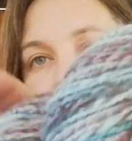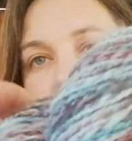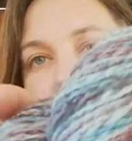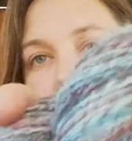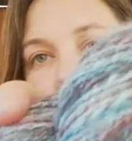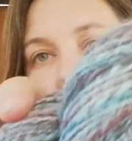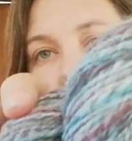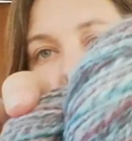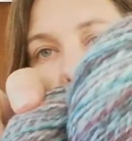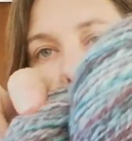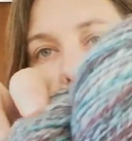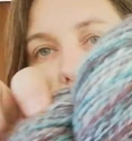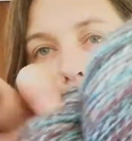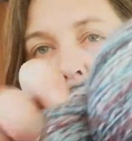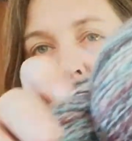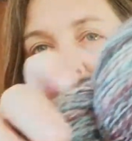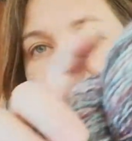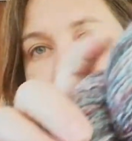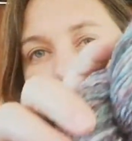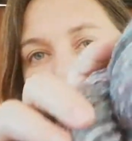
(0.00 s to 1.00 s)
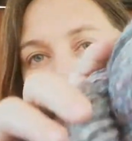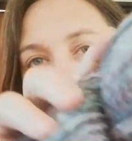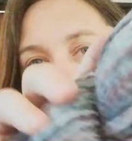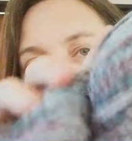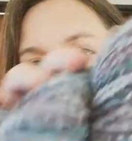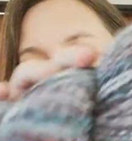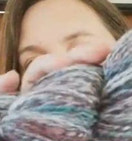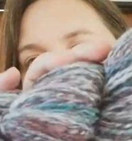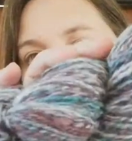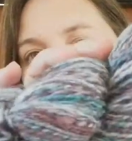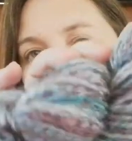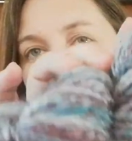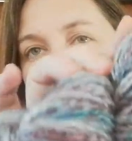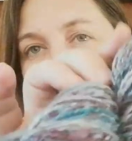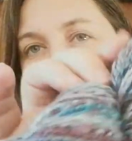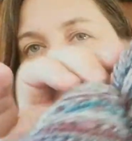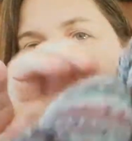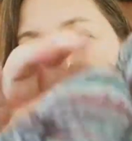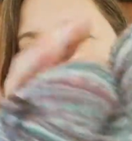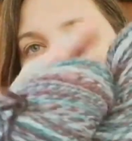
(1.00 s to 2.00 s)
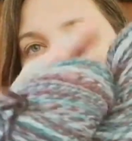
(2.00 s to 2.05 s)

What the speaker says: but this is one of my new